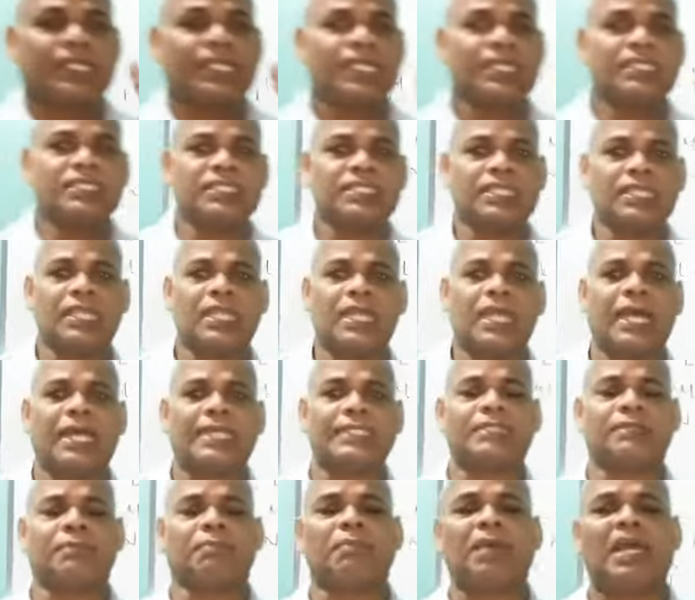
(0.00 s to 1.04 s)
K cell
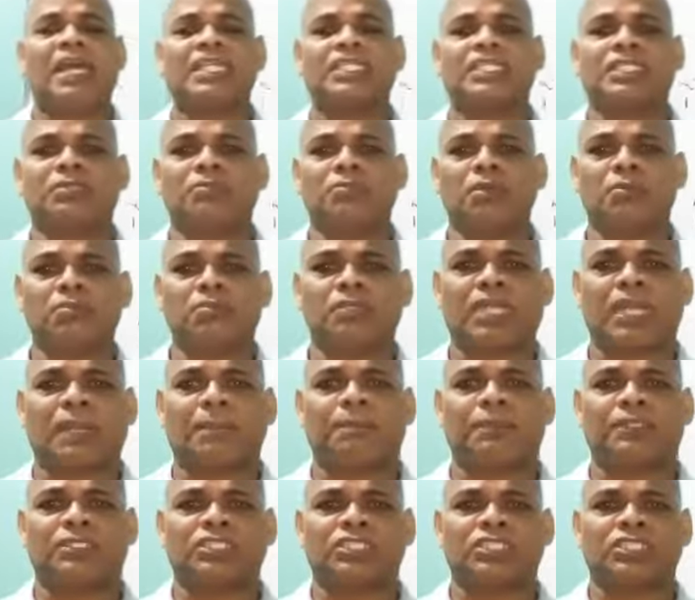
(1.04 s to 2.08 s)
has maximum
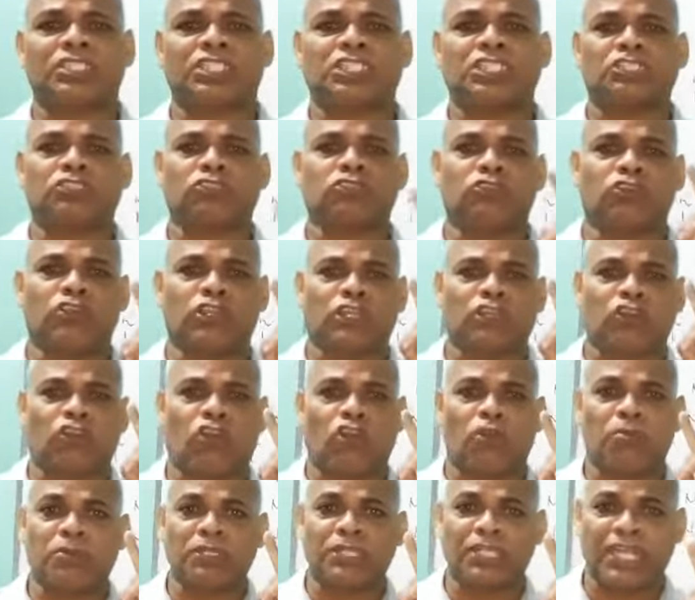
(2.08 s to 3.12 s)
capacity to
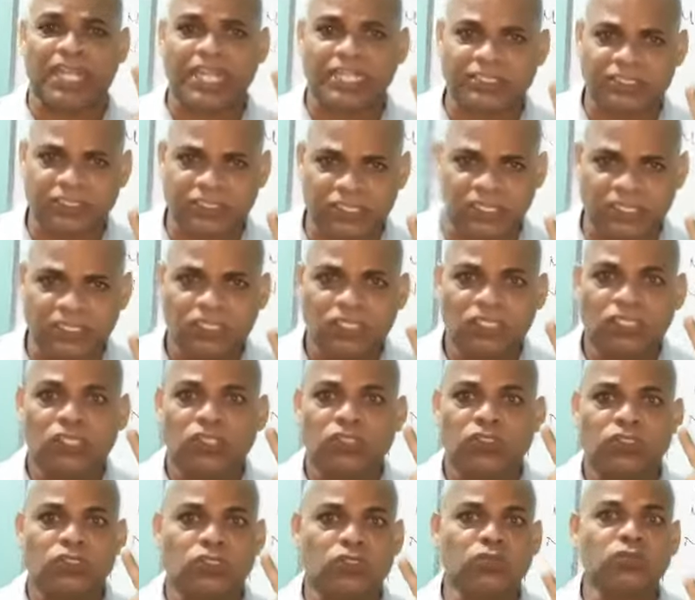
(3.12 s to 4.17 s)
accommodate
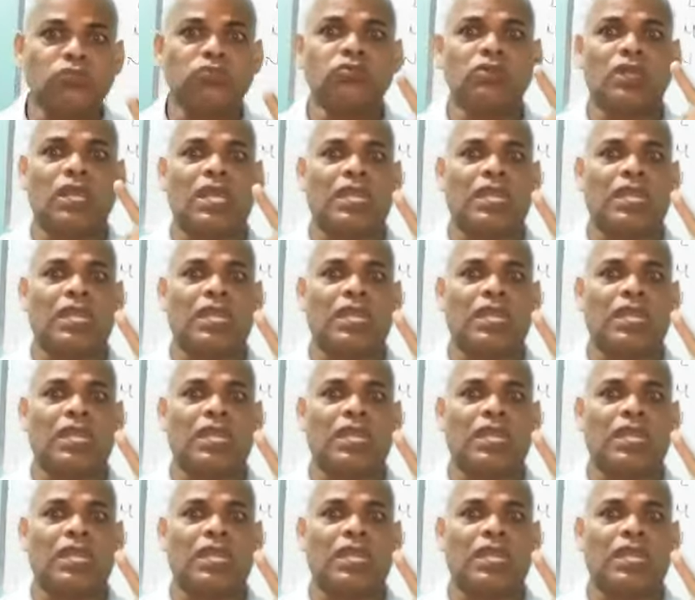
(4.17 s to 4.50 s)
2